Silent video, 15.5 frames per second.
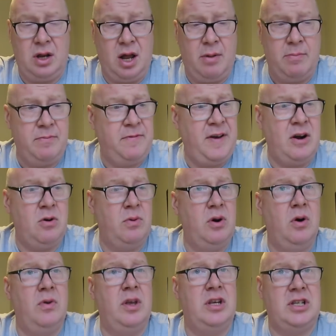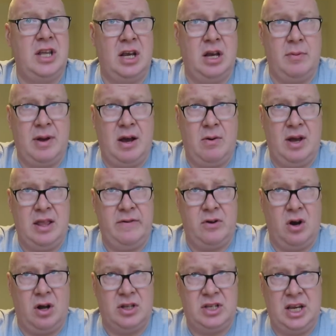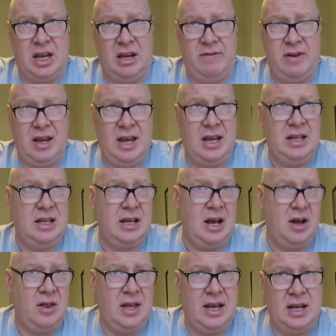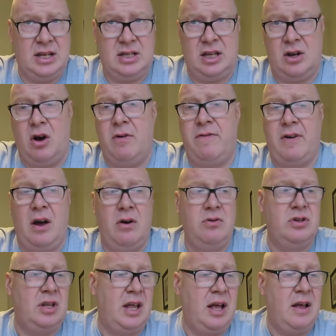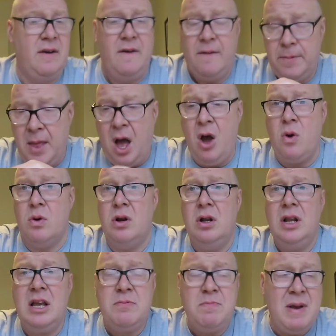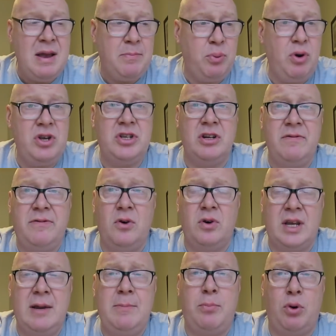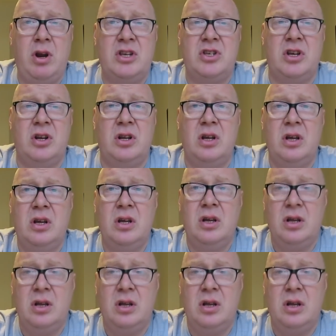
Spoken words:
And I'm fed up with all this thing about where they've got a TV, they got this, they got phones and that. No, let's make prison fucking prison.